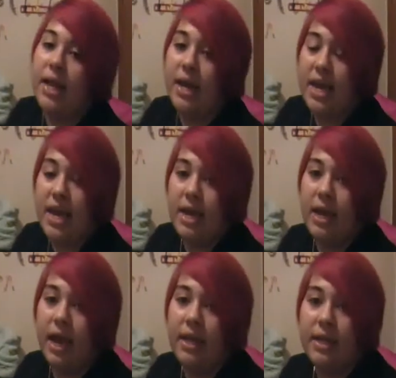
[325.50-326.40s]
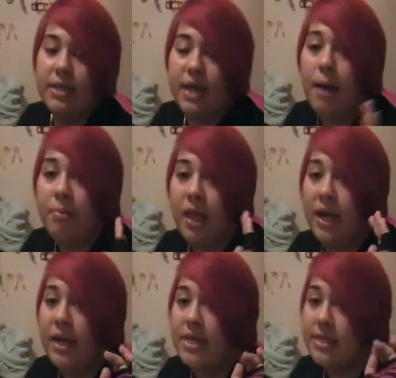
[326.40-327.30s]
and then E, and then the top
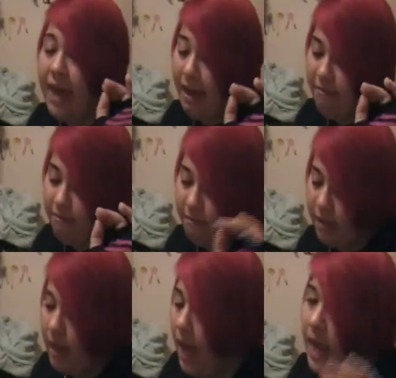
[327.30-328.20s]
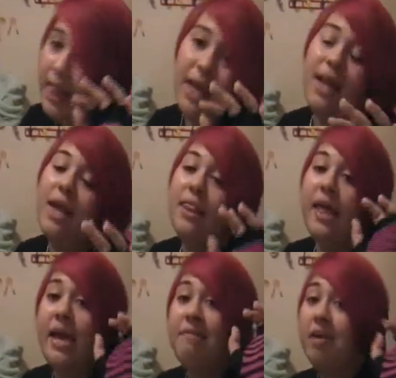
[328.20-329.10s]
line is F. And then
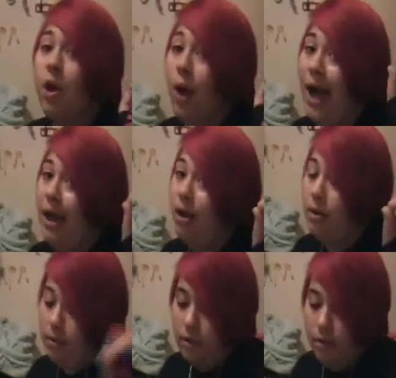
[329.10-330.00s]
they even go higher.